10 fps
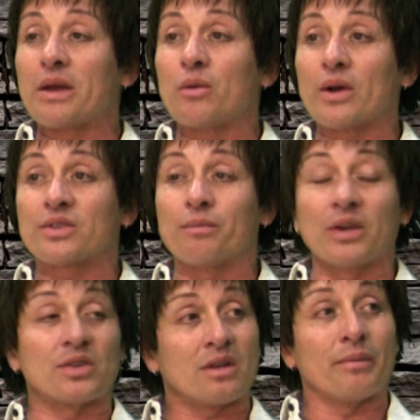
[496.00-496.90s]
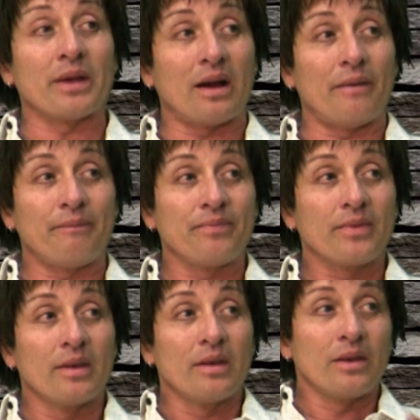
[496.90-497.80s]
many Western pictures coming out.
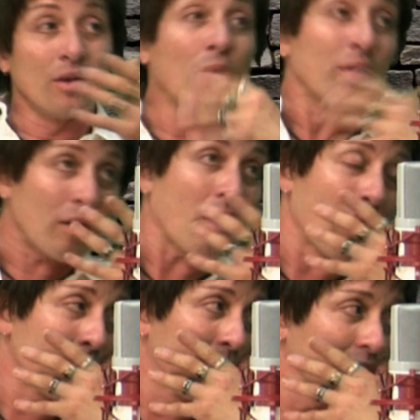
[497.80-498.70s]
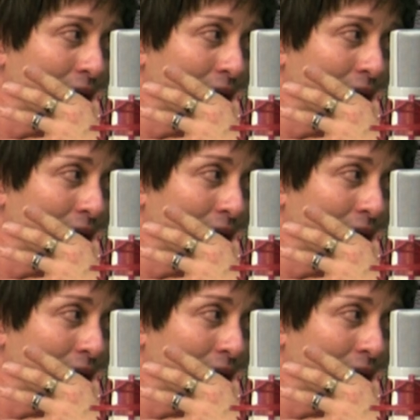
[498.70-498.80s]
There are, but